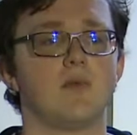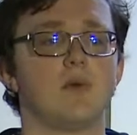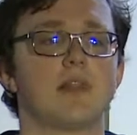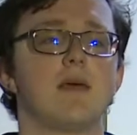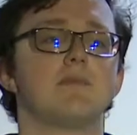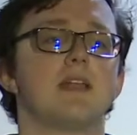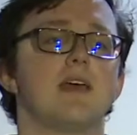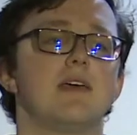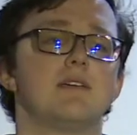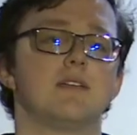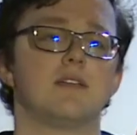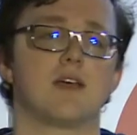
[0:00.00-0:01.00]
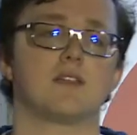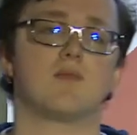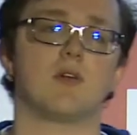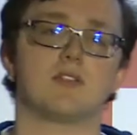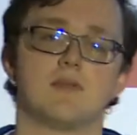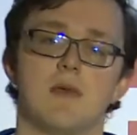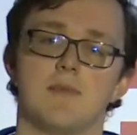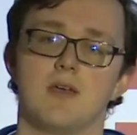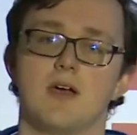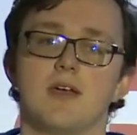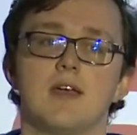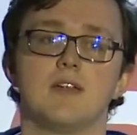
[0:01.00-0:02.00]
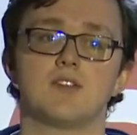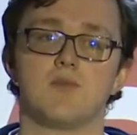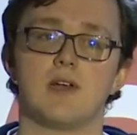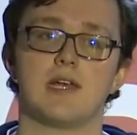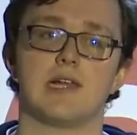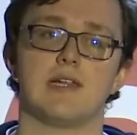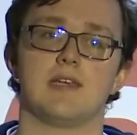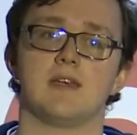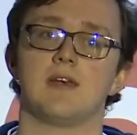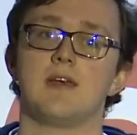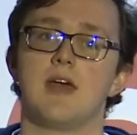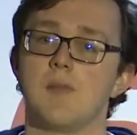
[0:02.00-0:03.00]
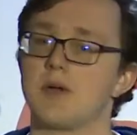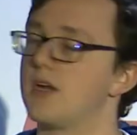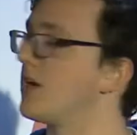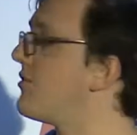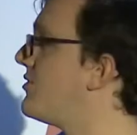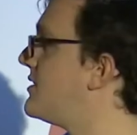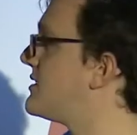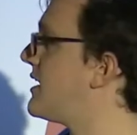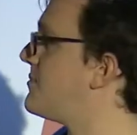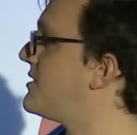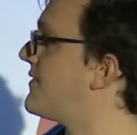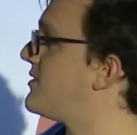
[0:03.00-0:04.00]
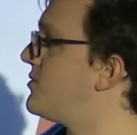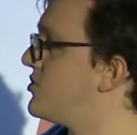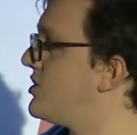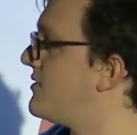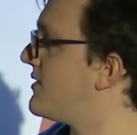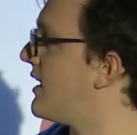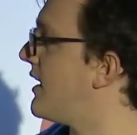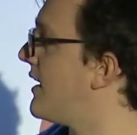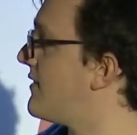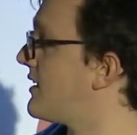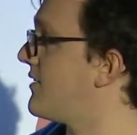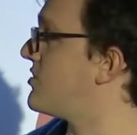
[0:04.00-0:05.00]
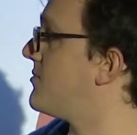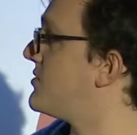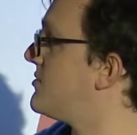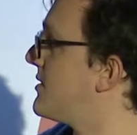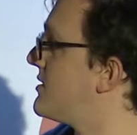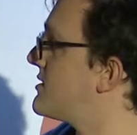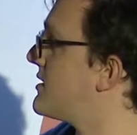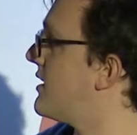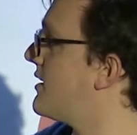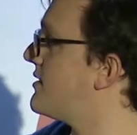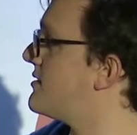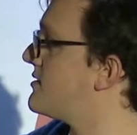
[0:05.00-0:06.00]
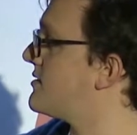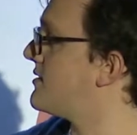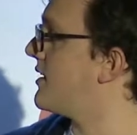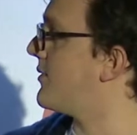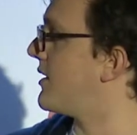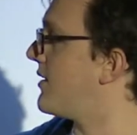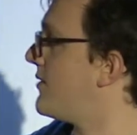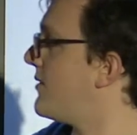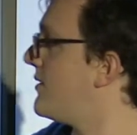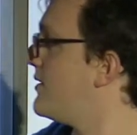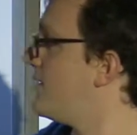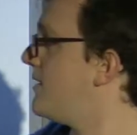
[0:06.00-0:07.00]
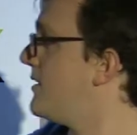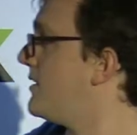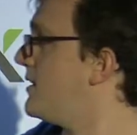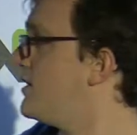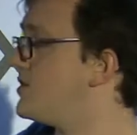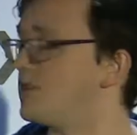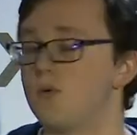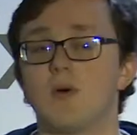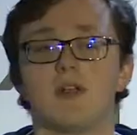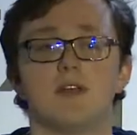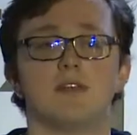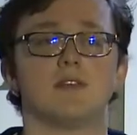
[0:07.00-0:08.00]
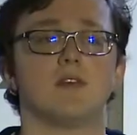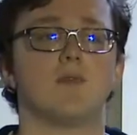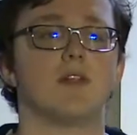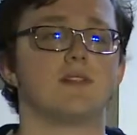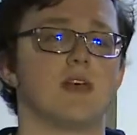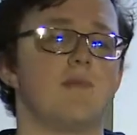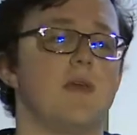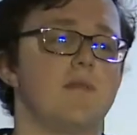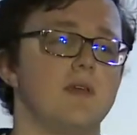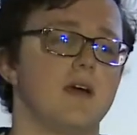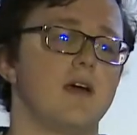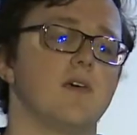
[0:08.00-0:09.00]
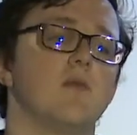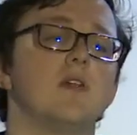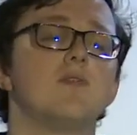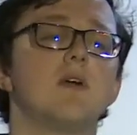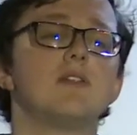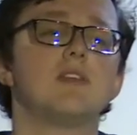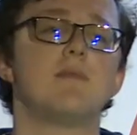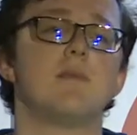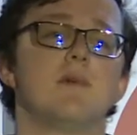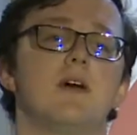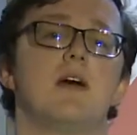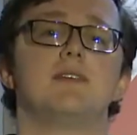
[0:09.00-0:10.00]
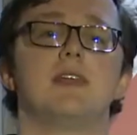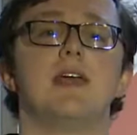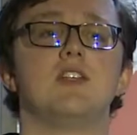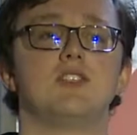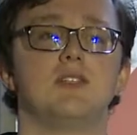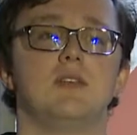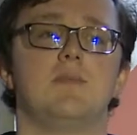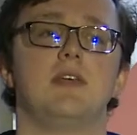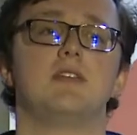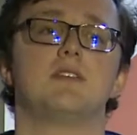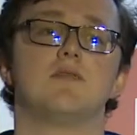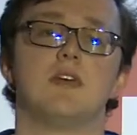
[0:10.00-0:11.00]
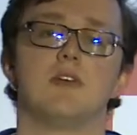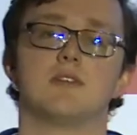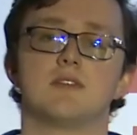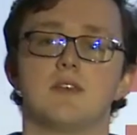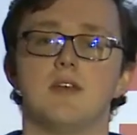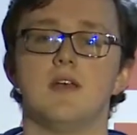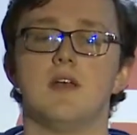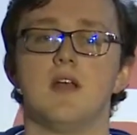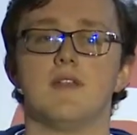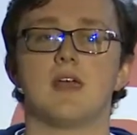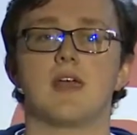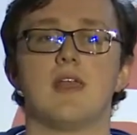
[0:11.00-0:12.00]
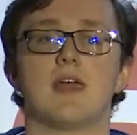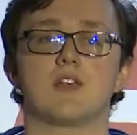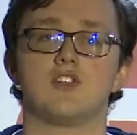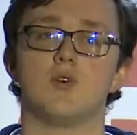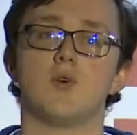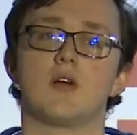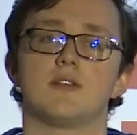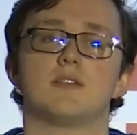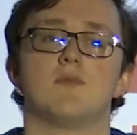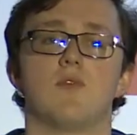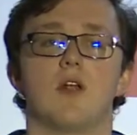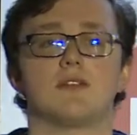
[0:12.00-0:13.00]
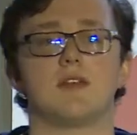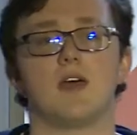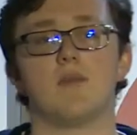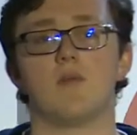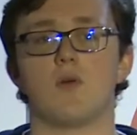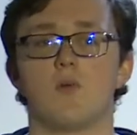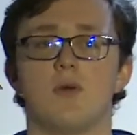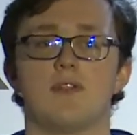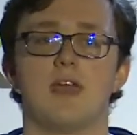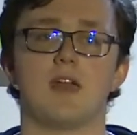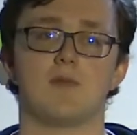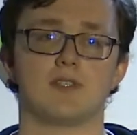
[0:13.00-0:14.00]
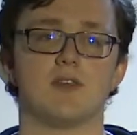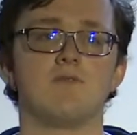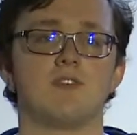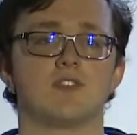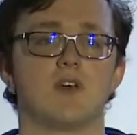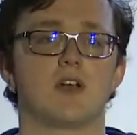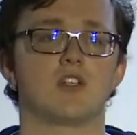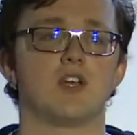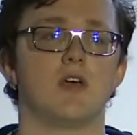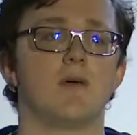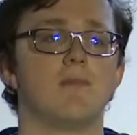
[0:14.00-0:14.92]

But with Lambda Layers and the custom Runtime API, it's really clean, and we're going to go through the steps of how to achieve that. I think I've jumped too many slides. There we go. So what is the Runtime API? Well, the Runtime API is an HTTP interface that connects your custom runtime with the AWS infrastructure.